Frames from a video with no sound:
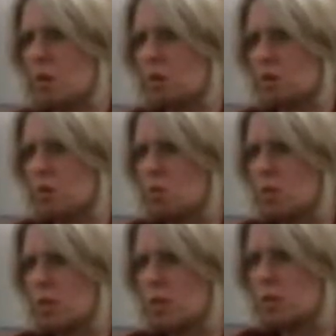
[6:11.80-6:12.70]
This whole
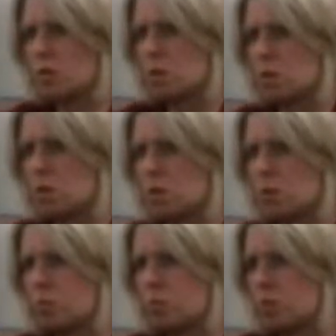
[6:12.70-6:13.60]
thing is all
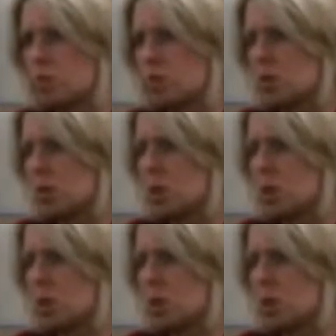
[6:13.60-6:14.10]
multiple choice.